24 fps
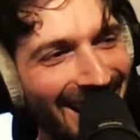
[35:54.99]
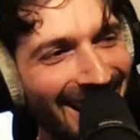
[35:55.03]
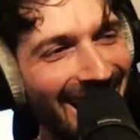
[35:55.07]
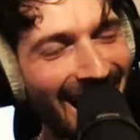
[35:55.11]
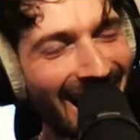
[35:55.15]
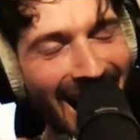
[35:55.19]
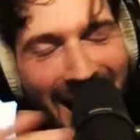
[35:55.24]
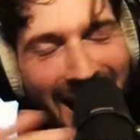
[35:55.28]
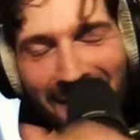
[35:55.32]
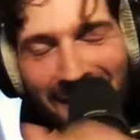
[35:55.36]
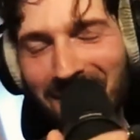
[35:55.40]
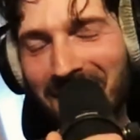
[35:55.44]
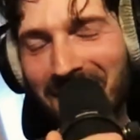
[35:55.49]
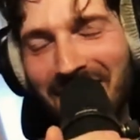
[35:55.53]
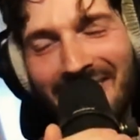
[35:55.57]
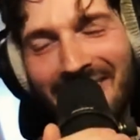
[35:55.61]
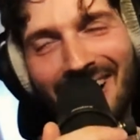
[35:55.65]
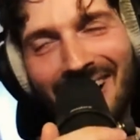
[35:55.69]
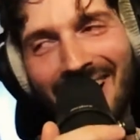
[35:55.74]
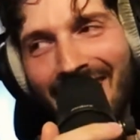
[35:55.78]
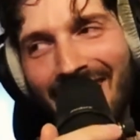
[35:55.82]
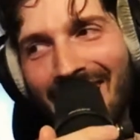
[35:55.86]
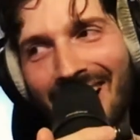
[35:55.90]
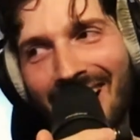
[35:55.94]
I'm
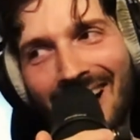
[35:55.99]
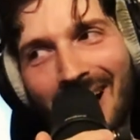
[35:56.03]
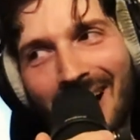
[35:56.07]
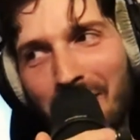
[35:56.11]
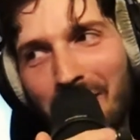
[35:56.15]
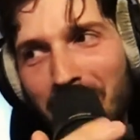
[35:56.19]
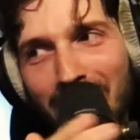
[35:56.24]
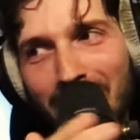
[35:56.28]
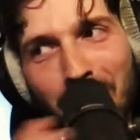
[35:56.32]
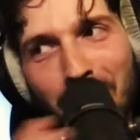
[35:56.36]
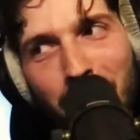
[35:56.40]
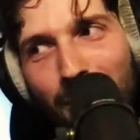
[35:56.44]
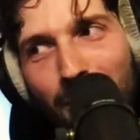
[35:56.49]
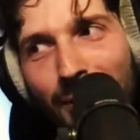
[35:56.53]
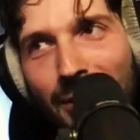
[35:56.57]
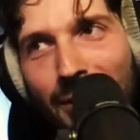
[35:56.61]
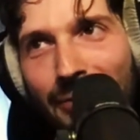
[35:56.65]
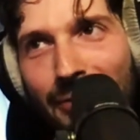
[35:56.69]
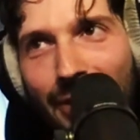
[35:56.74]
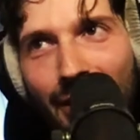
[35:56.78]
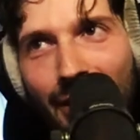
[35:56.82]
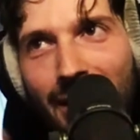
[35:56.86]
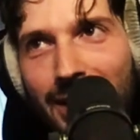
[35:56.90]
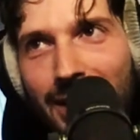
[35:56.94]
at the
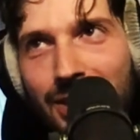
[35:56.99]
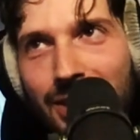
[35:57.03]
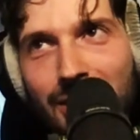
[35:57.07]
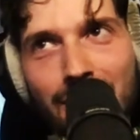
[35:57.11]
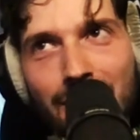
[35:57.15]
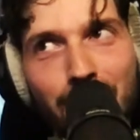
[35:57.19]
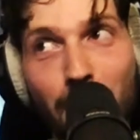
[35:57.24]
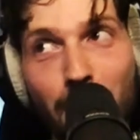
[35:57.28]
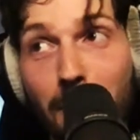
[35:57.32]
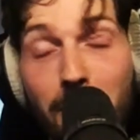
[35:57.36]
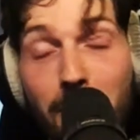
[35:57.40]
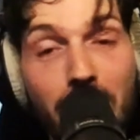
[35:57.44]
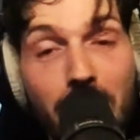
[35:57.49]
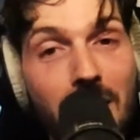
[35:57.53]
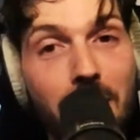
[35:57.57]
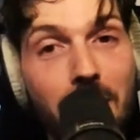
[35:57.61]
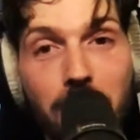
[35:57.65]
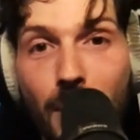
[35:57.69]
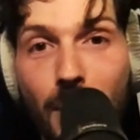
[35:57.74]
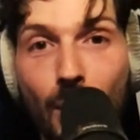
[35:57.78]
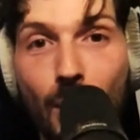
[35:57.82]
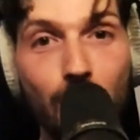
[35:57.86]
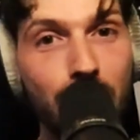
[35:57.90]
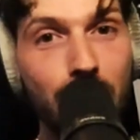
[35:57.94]
point where I just repeat
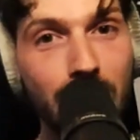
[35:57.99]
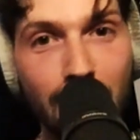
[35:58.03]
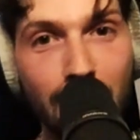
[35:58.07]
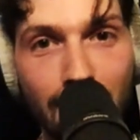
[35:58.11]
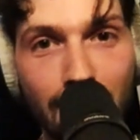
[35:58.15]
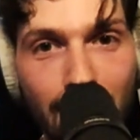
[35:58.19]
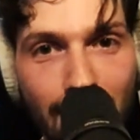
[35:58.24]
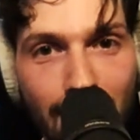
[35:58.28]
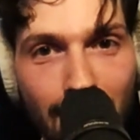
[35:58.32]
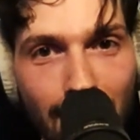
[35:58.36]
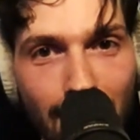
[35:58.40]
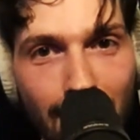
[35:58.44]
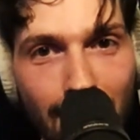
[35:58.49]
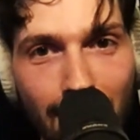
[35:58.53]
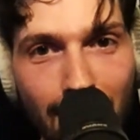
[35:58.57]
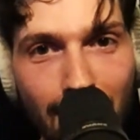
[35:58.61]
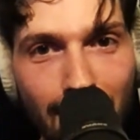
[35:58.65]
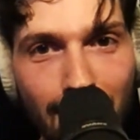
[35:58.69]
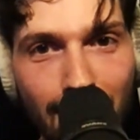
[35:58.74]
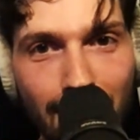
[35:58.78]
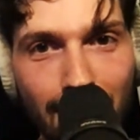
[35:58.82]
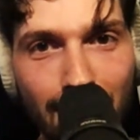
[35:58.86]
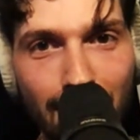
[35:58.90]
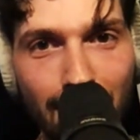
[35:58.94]
posting
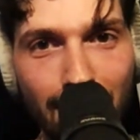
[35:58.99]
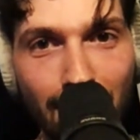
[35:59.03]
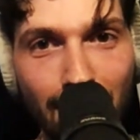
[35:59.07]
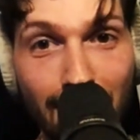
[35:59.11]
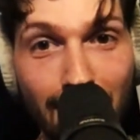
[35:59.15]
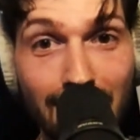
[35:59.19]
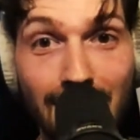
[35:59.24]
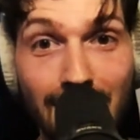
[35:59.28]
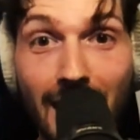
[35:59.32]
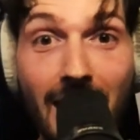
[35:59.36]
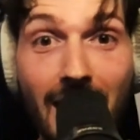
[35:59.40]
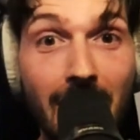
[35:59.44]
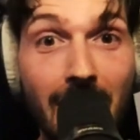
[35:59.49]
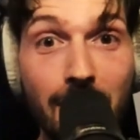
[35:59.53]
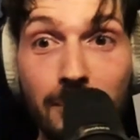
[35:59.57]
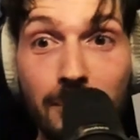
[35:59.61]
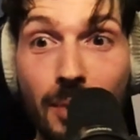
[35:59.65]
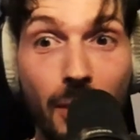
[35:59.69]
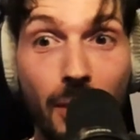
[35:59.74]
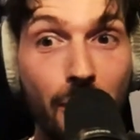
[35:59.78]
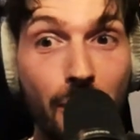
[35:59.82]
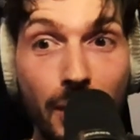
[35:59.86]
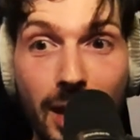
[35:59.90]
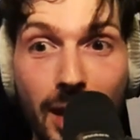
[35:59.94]
the
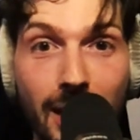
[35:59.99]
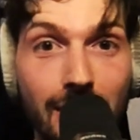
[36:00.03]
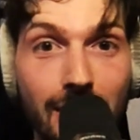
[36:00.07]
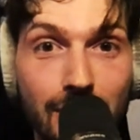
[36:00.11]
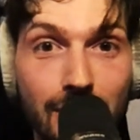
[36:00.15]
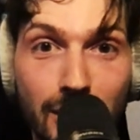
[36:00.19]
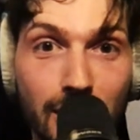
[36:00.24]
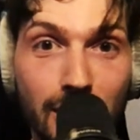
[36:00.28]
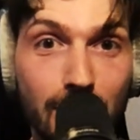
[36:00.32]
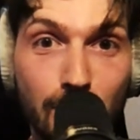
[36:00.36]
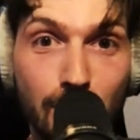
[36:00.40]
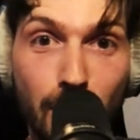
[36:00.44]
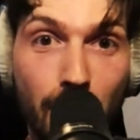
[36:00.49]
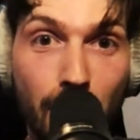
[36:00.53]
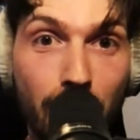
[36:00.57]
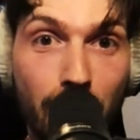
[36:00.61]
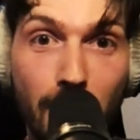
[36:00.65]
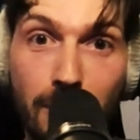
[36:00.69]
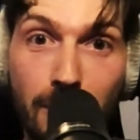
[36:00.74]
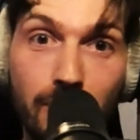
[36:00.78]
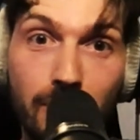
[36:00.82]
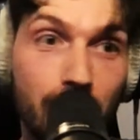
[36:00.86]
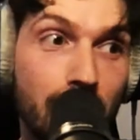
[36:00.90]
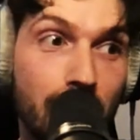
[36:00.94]
same thing, just with
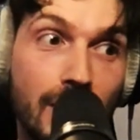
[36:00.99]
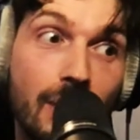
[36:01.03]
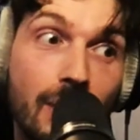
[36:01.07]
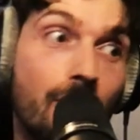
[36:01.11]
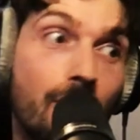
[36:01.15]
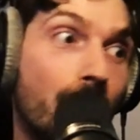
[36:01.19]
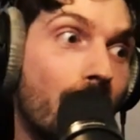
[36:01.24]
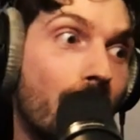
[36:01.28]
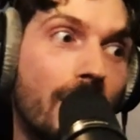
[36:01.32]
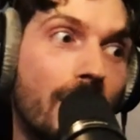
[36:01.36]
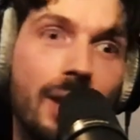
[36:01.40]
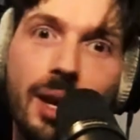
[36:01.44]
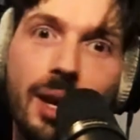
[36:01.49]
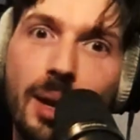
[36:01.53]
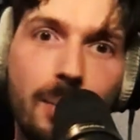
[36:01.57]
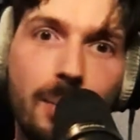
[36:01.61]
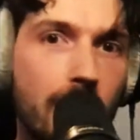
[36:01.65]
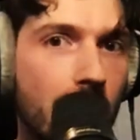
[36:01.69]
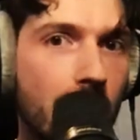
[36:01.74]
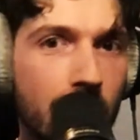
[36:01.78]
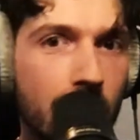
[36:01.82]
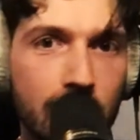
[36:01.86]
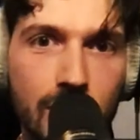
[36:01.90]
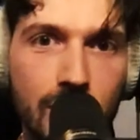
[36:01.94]
a different
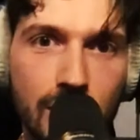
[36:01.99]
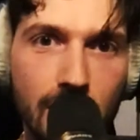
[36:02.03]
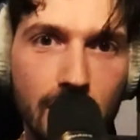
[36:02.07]
image,